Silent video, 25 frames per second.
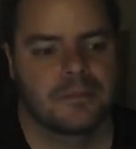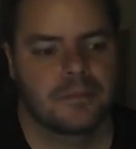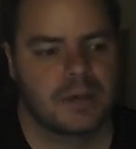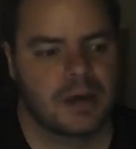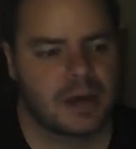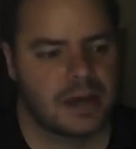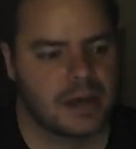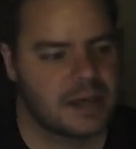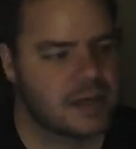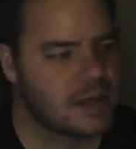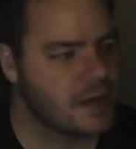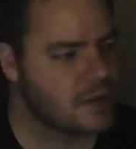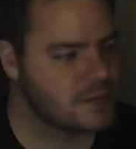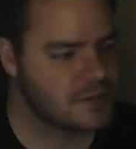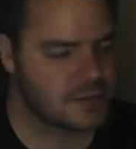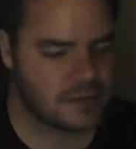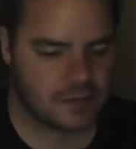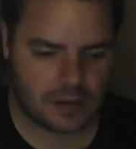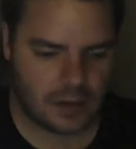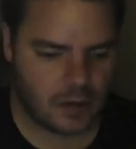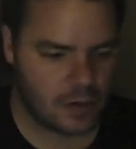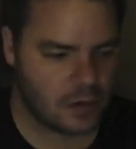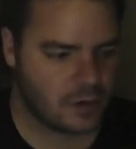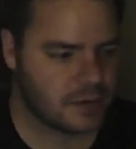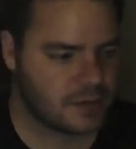He goes,
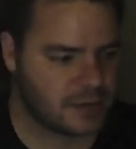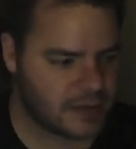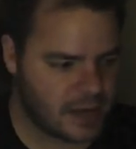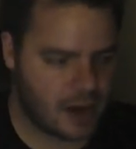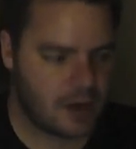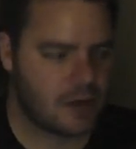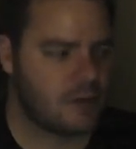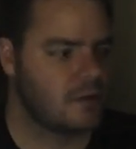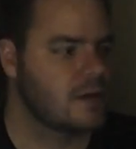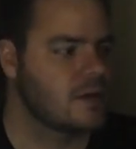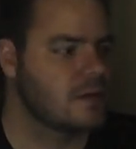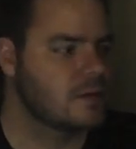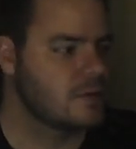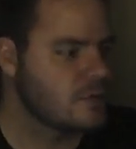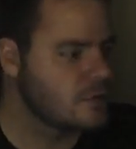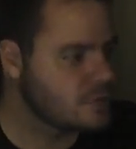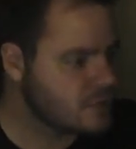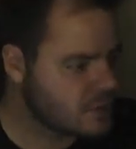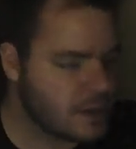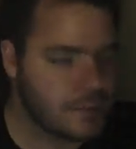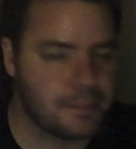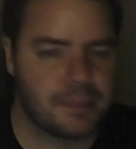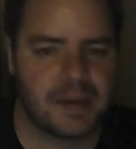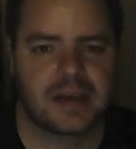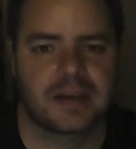Gary, you just
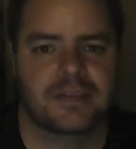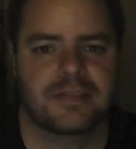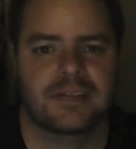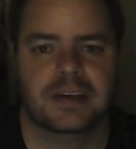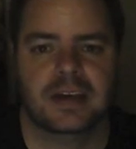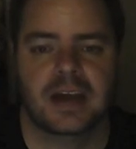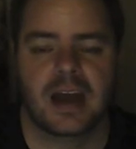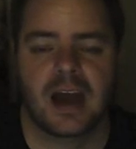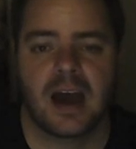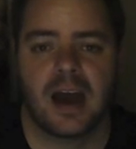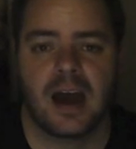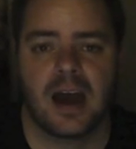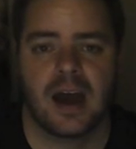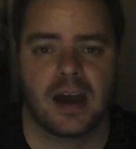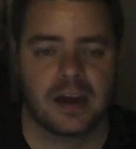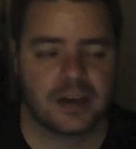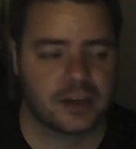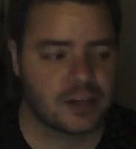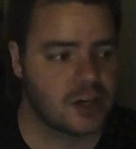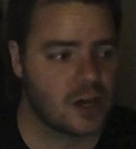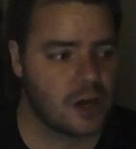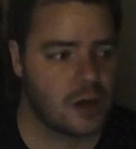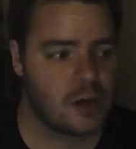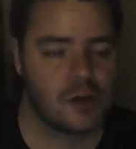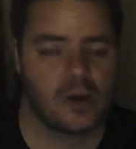get back in the car and
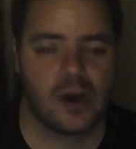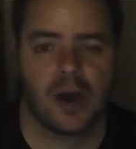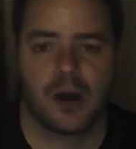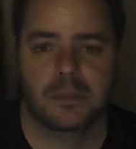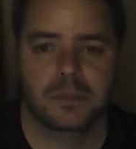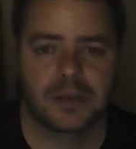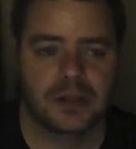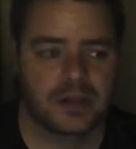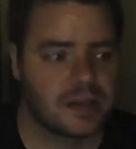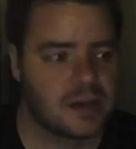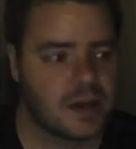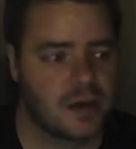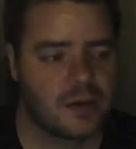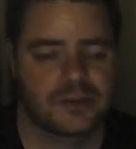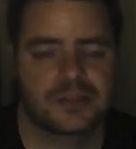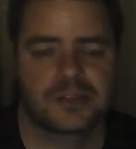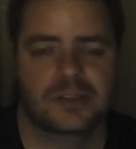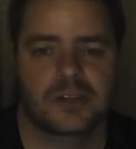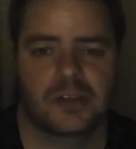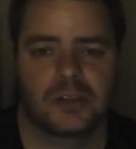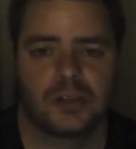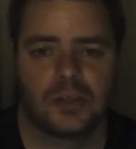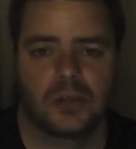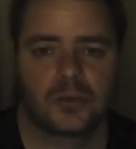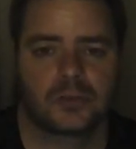go, I'm going to go
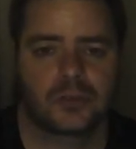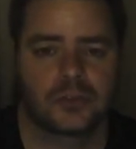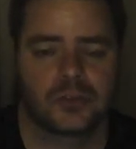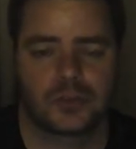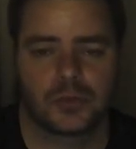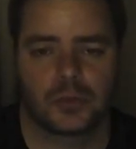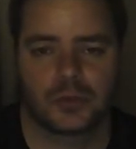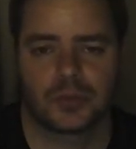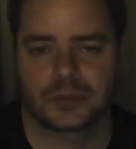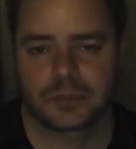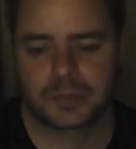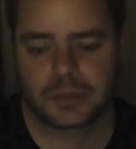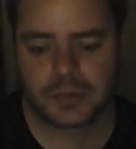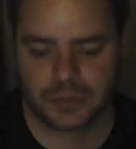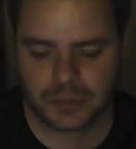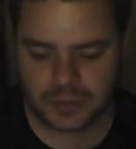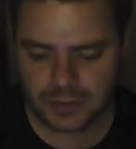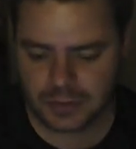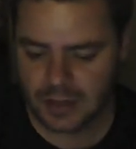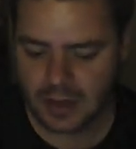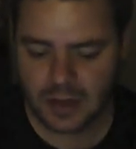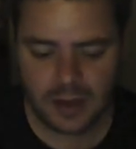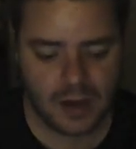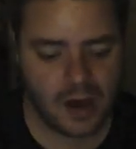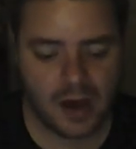inside and lock the doors because
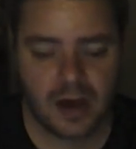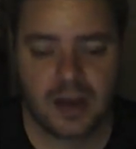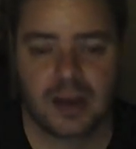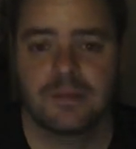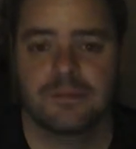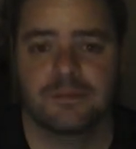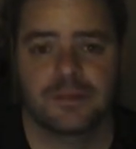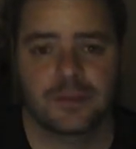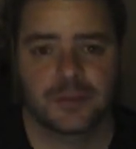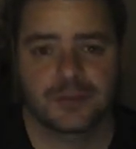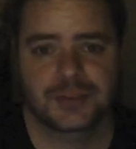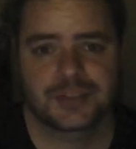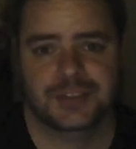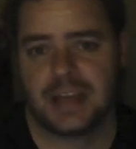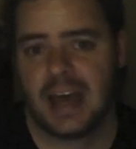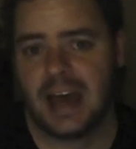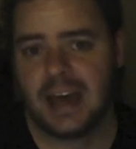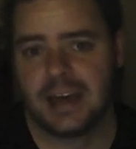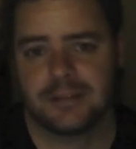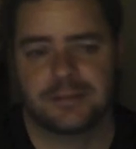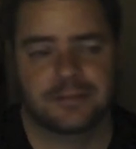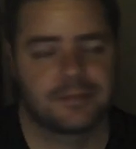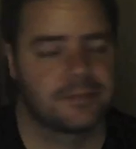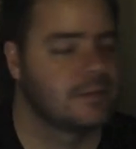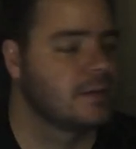I don't feel
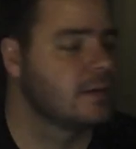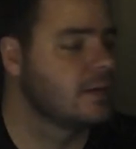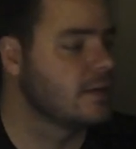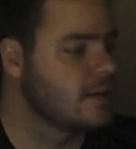safe.